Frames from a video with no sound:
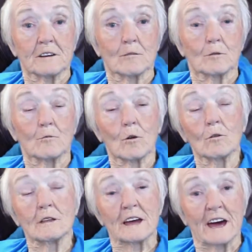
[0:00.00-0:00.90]
It would
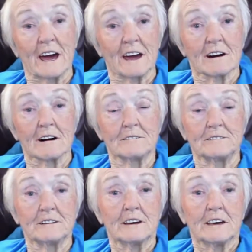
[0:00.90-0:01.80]
roll the hay off
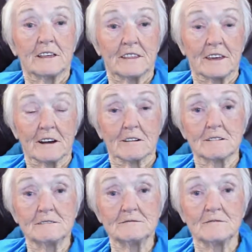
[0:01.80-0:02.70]
there.